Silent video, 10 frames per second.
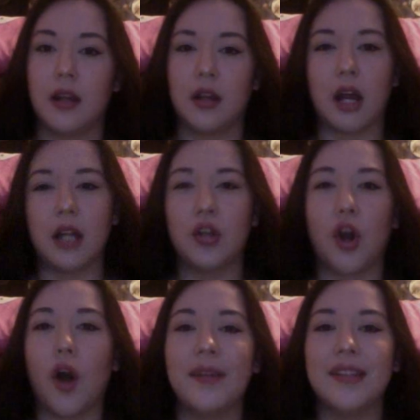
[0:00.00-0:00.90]

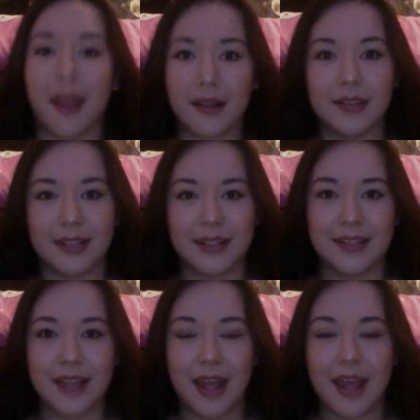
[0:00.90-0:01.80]
uncommon
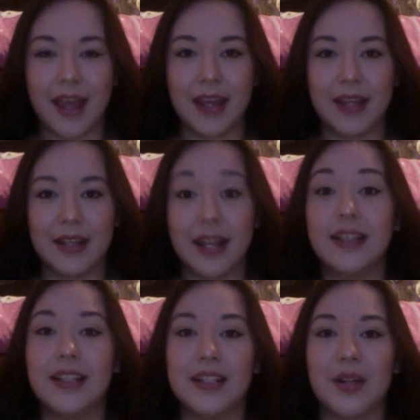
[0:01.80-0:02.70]
Higgledies in
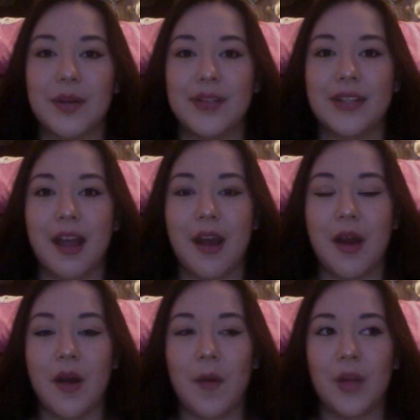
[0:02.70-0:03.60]
Higgly Stones,
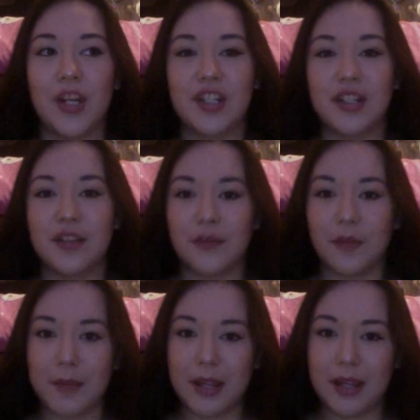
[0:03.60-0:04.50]
which
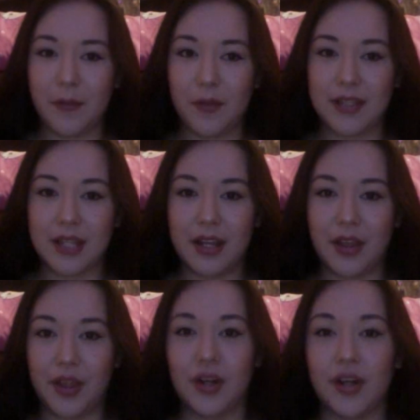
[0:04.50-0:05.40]
for me was
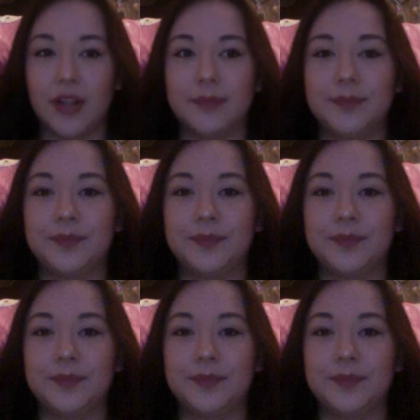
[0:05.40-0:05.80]
another